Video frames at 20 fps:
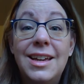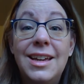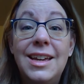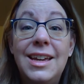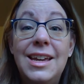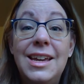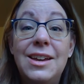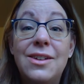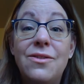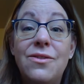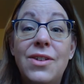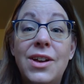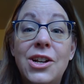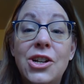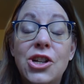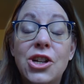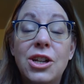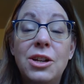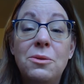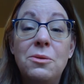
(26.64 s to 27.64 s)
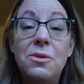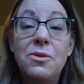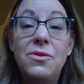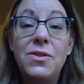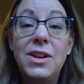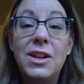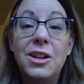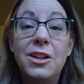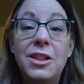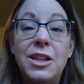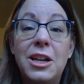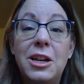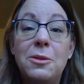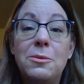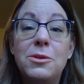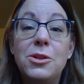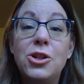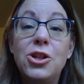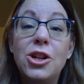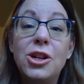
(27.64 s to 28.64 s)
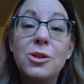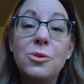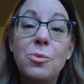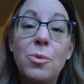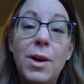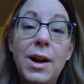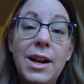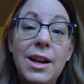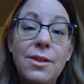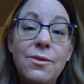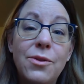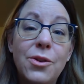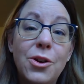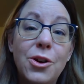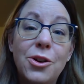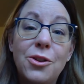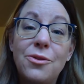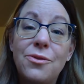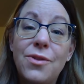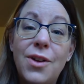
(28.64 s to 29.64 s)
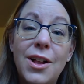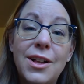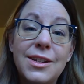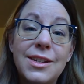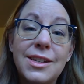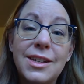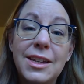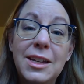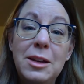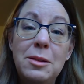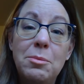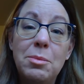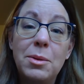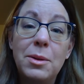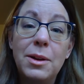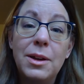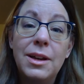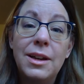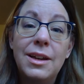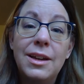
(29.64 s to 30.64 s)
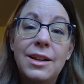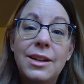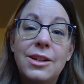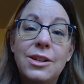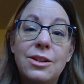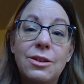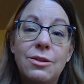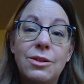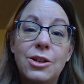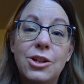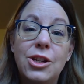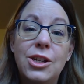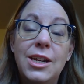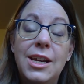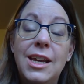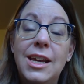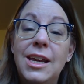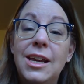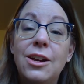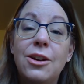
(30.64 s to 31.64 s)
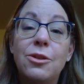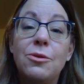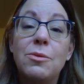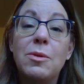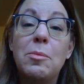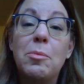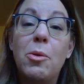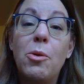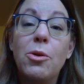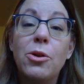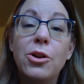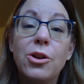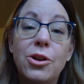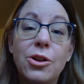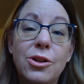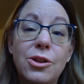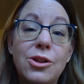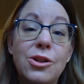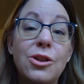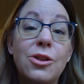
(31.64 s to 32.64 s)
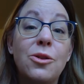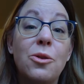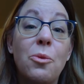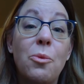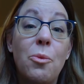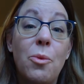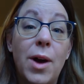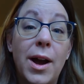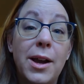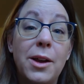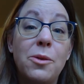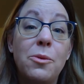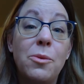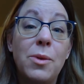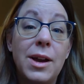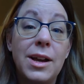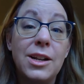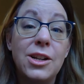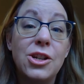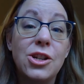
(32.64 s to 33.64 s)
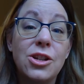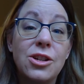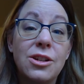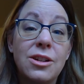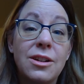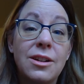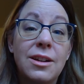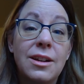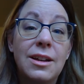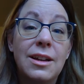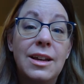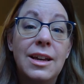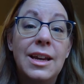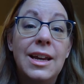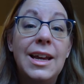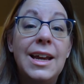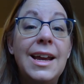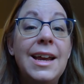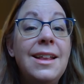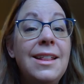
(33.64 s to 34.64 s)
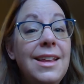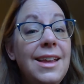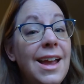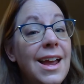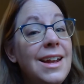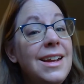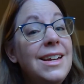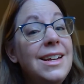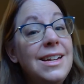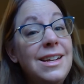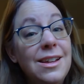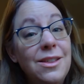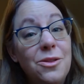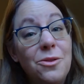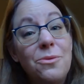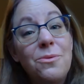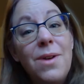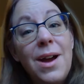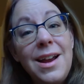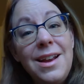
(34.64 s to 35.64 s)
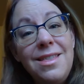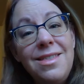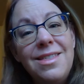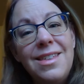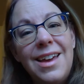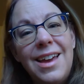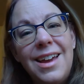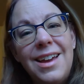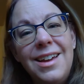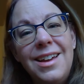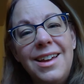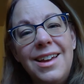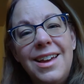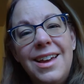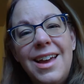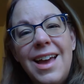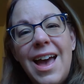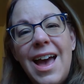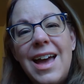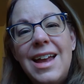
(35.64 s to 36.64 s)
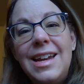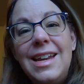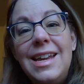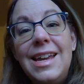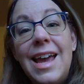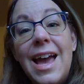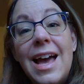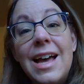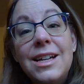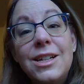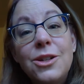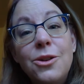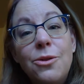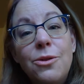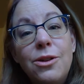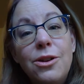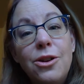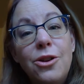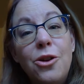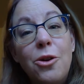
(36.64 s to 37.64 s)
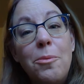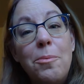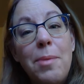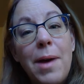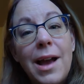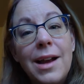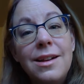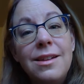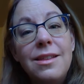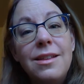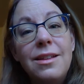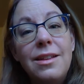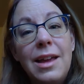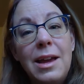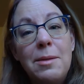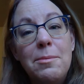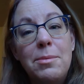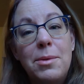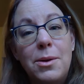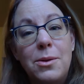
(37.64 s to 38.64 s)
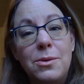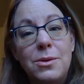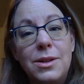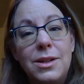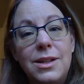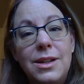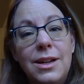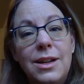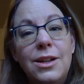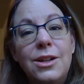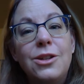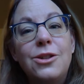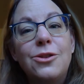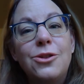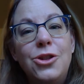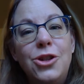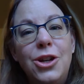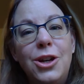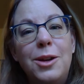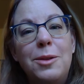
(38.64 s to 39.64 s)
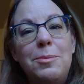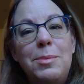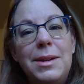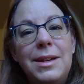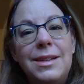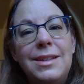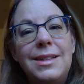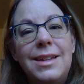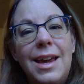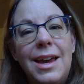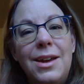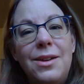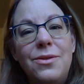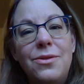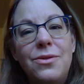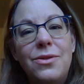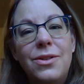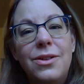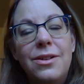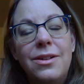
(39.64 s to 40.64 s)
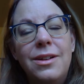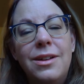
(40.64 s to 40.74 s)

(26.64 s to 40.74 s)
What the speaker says: he eventually revealed that he was just waiting for her to fall asleep so that he could report her to the White Witch. In the end, he did the right thing, and he escorted her back to the lamppost so she could be safe.